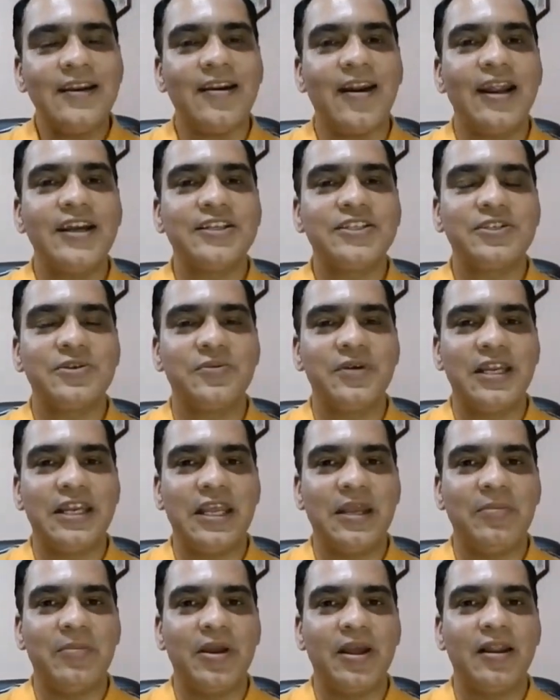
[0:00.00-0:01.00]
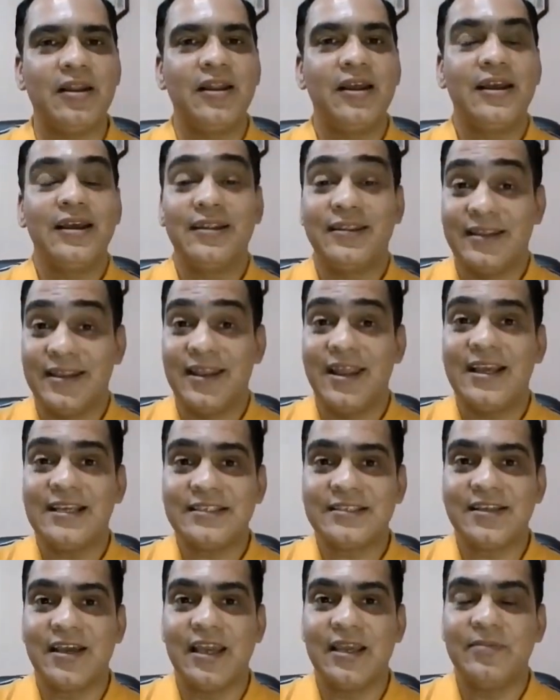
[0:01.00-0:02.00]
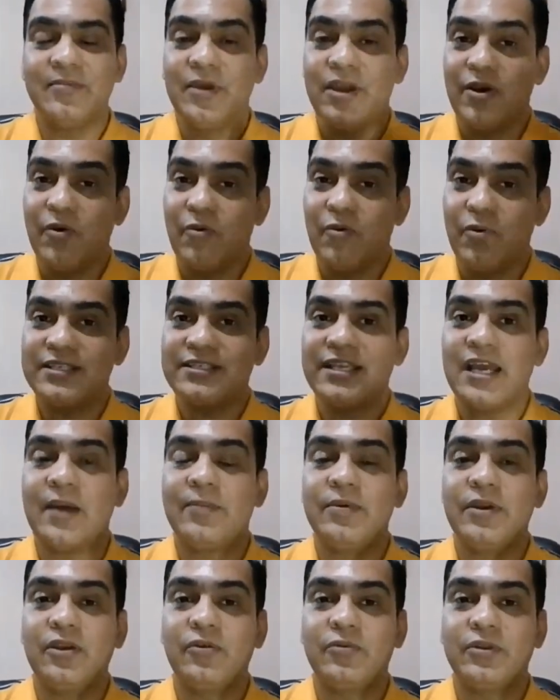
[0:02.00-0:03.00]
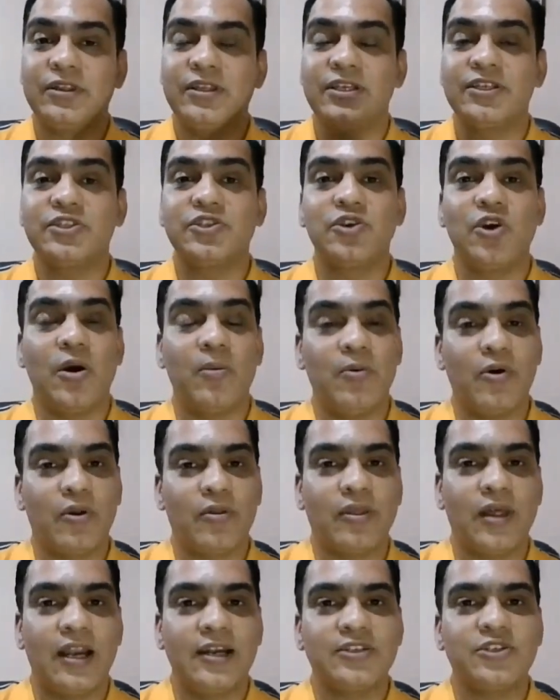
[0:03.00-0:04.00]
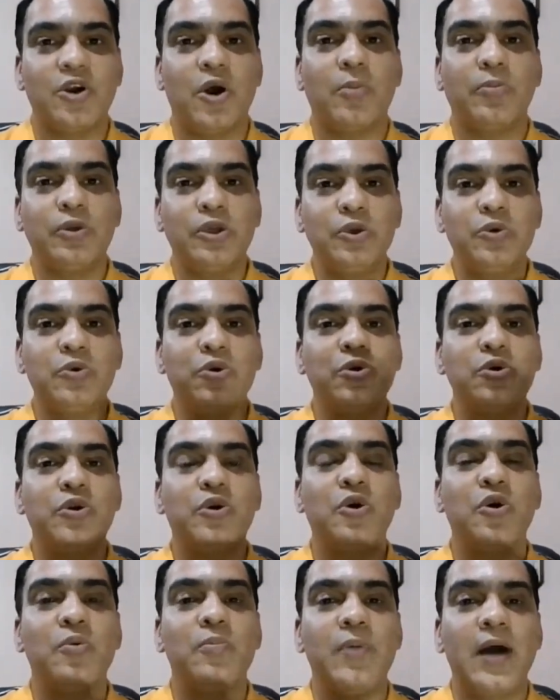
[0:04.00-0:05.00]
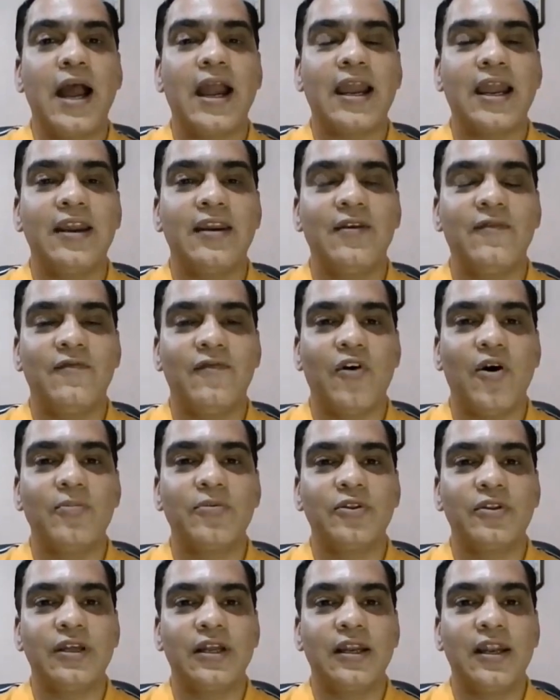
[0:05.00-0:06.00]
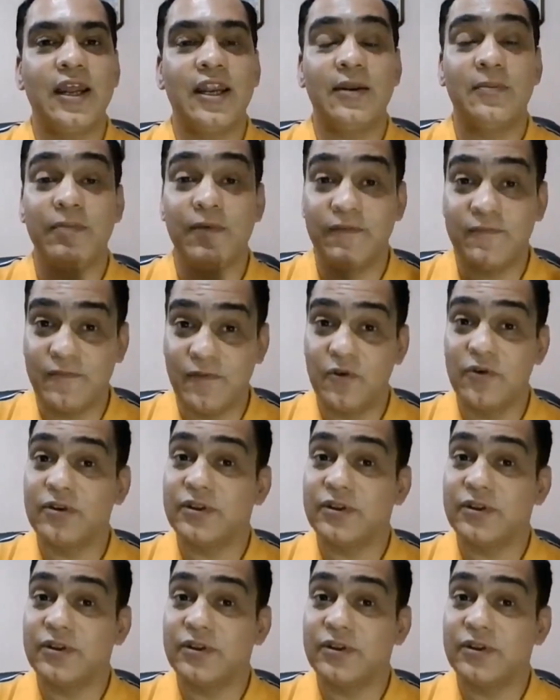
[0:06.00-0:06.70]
writes you an email, the next time what is happening with this job or that job, you could go back and inform to the client before